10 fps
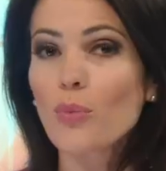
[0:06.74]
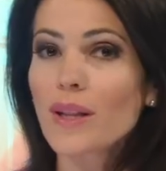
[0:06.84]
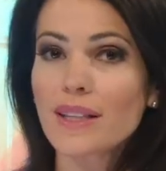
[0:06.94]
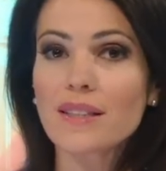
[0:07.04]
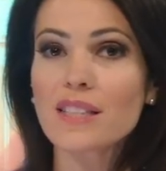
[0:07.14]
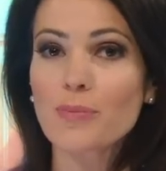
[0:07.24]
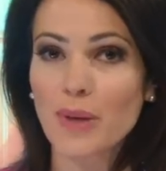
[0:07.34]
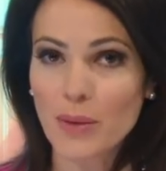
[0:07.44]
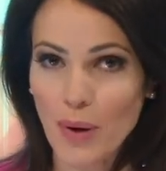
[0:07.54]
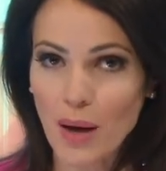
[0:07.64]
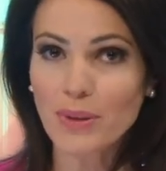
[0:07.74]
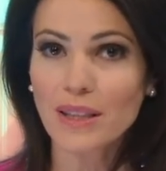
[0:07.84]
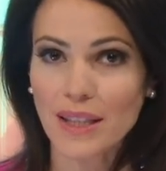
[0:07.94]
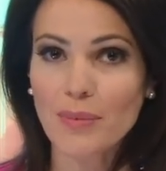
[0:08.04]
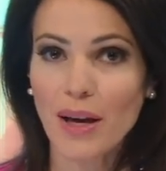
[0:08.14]
are willing to speak
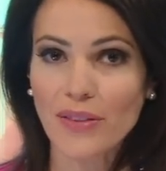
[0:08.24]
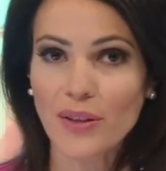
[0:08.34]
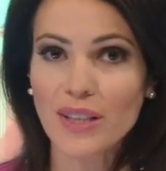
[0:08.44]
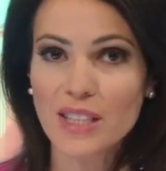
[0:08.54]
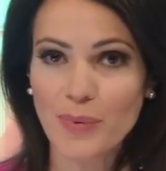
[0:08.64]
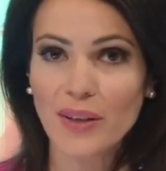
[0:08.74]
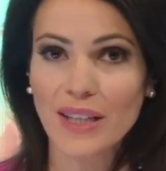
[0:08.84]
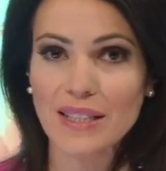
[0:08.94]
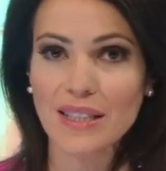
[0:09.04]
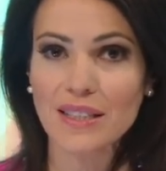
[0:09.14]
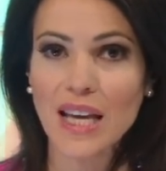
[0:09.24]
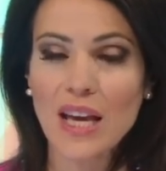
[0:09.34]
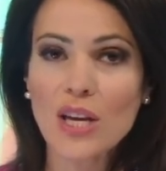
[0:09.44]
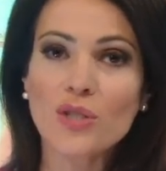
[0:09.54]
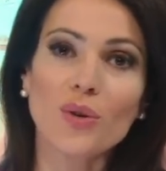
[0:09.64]
publicly about their experiences.
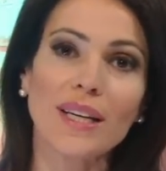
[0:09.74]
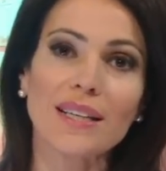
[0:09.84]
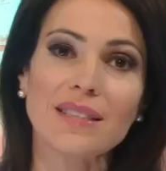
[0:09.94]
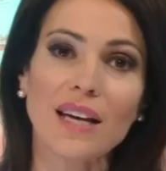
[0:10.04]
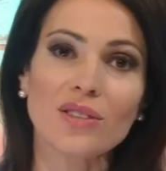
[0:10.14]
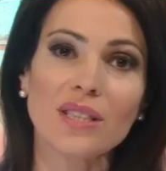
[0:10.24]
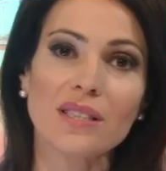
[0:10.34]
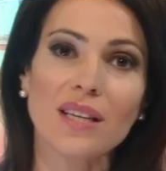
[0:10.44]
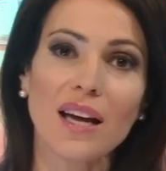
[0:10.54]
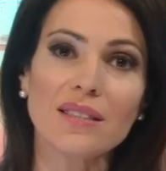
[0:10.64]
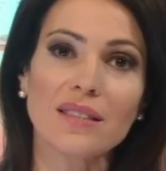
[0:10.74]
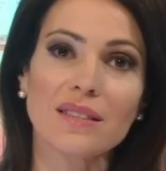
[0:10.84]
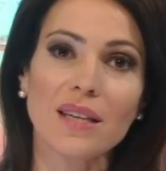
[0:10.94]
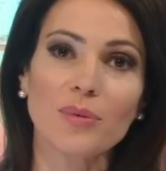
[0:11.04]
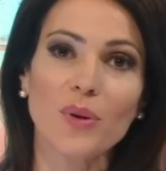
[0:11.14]
Joining us now to discuss
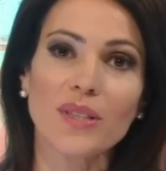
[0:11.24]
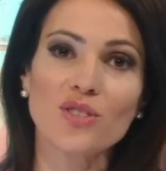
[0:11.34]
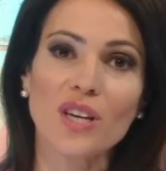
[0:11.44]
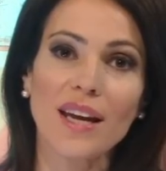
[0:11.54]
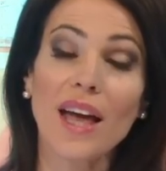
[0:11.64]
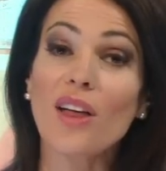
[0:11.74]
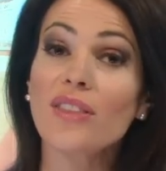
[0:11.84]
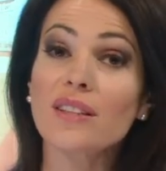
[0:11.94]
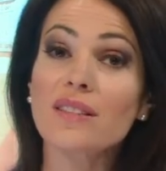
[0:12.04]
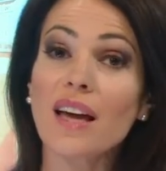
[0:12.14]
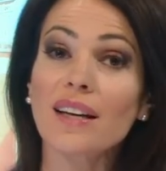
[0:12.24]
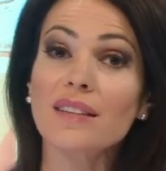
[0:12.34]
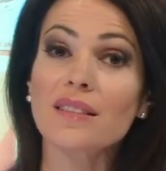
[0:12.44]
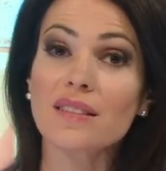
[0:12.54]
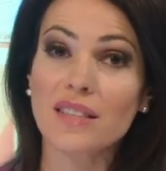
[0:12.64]
is WSJ Health and
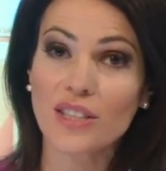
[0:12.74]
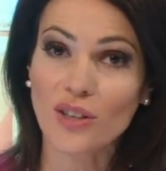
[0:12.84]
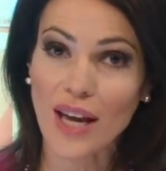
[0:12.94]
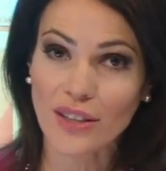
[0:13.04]
Science Senior